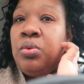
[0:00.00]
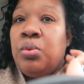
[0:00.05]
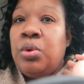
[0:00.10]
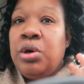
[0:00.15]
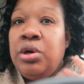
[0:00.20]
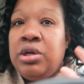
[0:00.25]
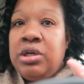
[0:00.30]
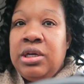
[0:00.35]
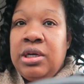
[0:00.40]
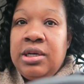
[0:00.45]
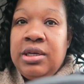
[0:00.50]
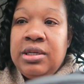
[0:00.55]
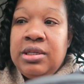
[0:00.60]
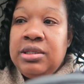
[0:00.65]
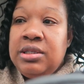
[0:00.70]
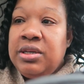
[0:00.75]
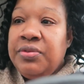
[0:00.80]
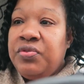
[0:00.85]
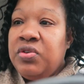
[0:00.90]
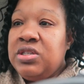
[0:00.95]
work
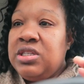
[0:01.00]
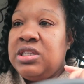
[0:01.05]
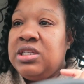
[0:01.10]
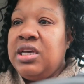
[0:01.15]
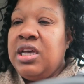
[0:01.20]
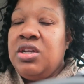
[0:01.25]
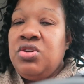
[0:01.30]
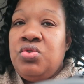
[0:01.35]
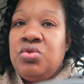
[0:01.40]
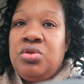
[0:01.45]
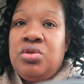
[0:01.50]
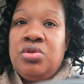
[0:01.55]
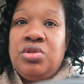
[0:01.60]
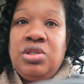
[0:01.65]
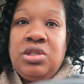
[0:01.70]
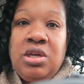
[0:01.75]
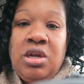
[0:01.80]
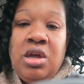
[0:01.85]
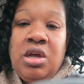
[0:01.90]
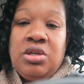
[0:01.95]
different
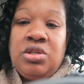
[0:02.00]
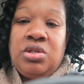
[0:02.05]
schedules.